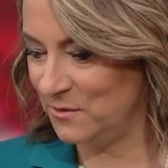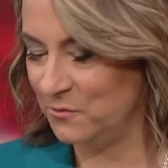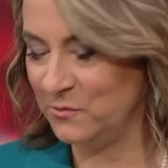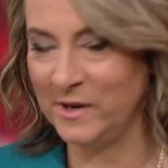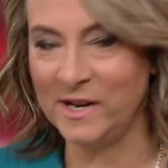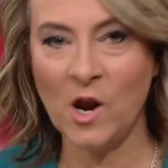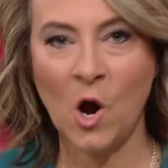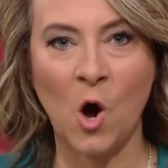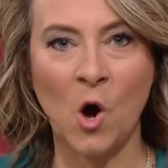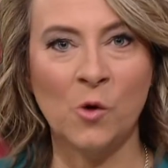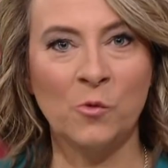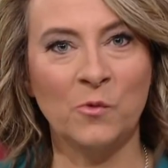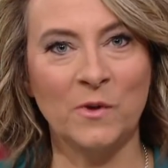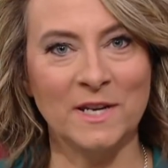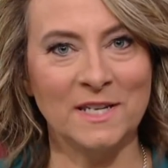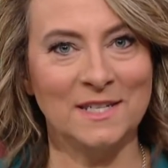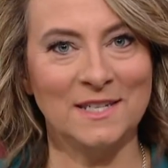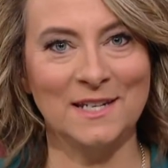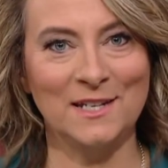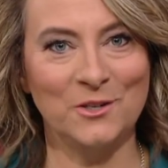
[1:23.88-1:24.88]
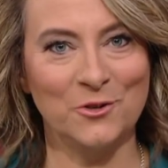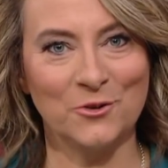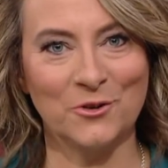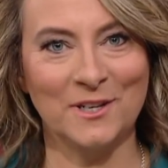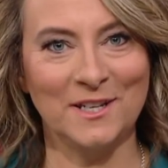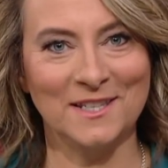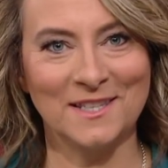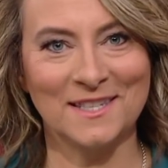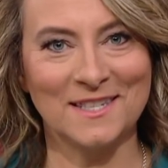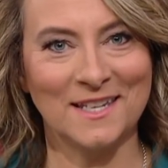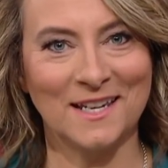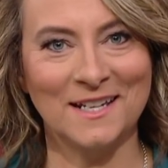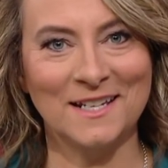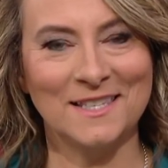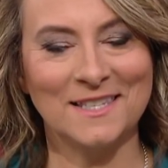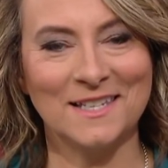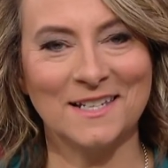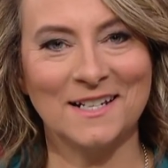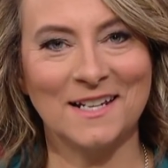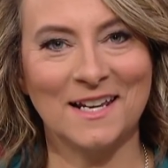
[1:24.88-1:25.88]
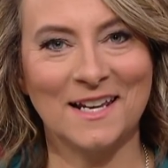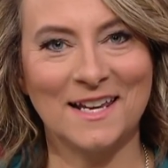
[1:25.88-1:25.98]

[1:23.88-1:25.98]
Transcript: we always need your insights. And